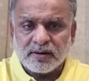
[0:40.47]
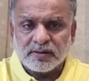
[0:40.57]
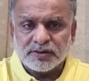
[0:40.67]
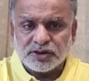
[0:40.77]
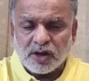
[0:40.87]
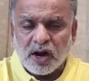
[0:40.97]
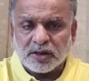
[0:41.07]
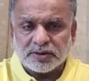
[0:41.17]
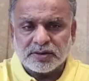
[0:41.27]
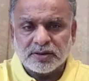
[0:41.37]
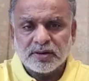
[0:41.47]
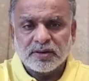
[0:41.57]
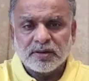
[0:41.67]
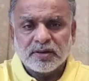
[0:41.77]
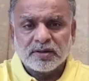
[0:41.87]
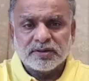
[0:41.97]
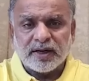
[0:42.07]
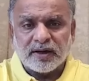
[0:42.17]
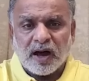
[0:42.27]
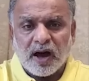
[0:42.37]
shocked
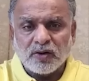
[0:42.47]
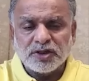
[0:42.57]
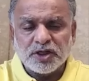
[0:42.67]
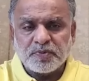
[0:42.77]
that how these